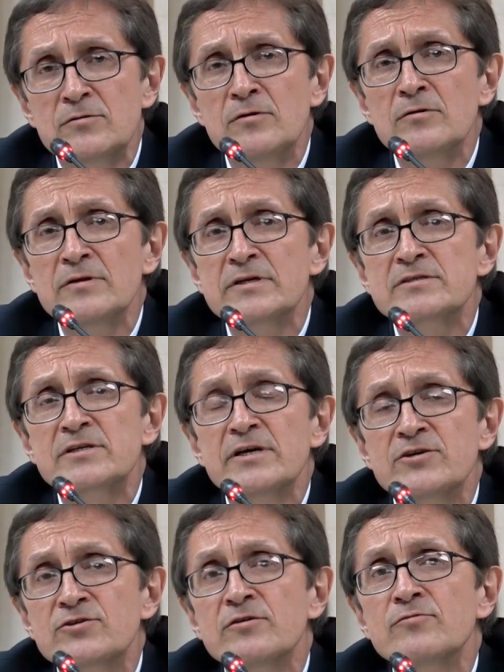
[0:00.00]
all East
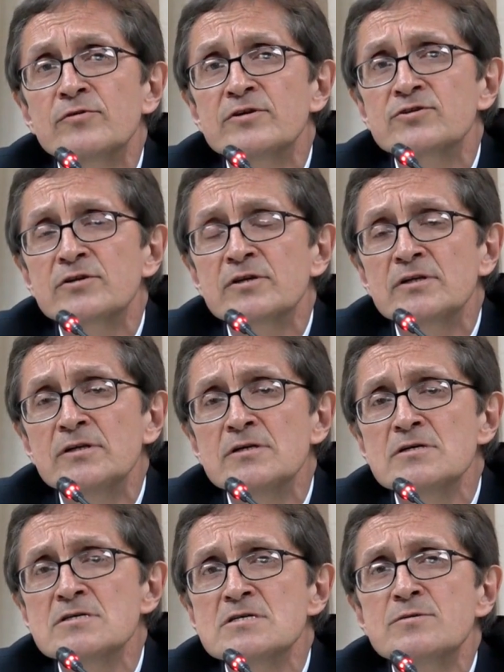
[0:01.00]
Asian
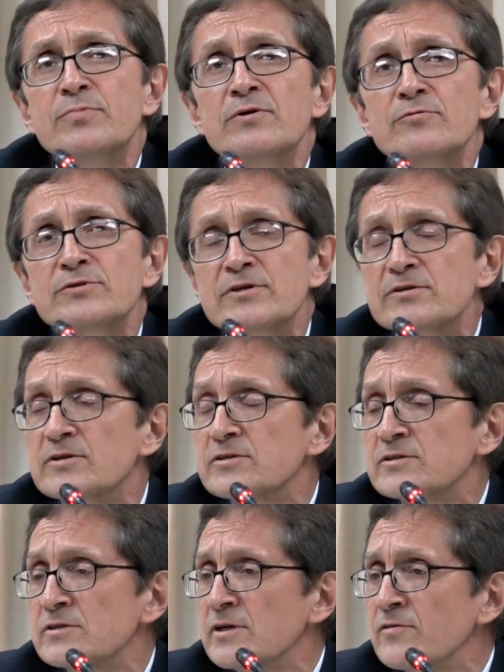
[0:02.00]
regional processes,